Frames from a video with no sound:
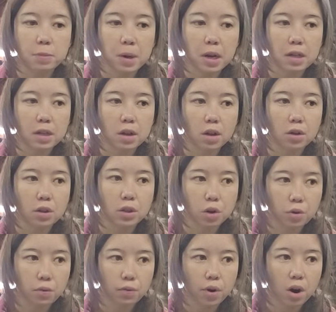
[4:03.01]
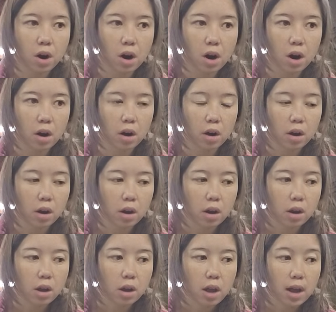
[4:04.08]
installed so far
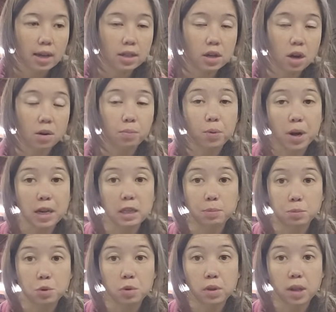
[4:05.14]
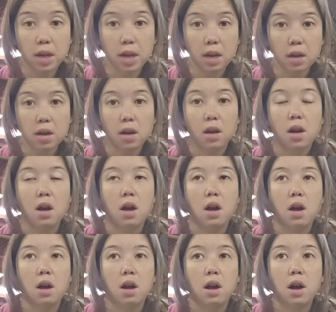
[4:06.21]
has gone pretty smoothly.
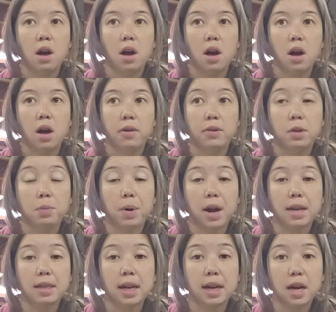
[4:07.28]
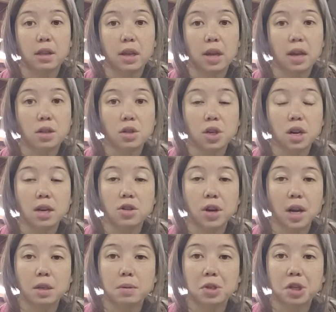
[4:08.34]
I was surprised I got the engine and
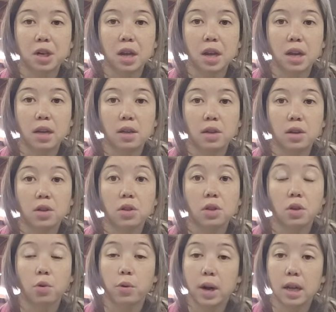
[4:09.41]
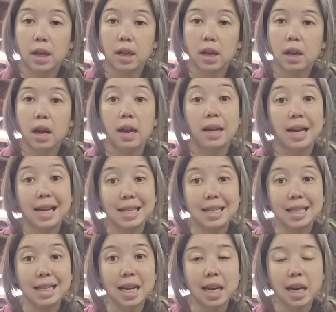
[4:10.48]
transmission in so quickly and
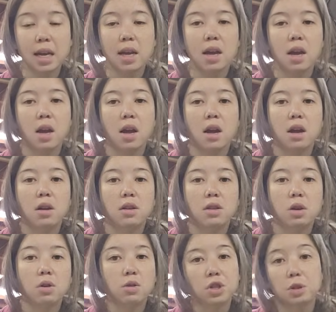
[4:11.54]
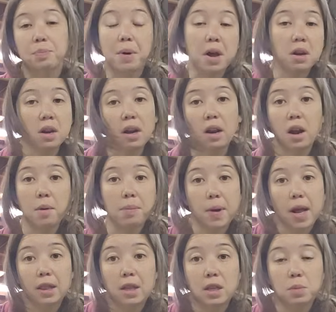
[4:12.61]
easily. So just buttoning it up
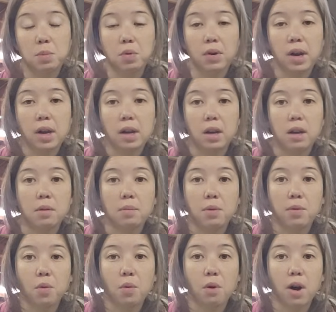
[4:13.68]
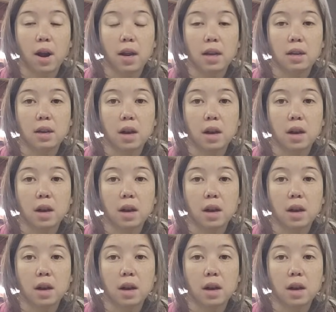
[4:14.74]
at this point before I can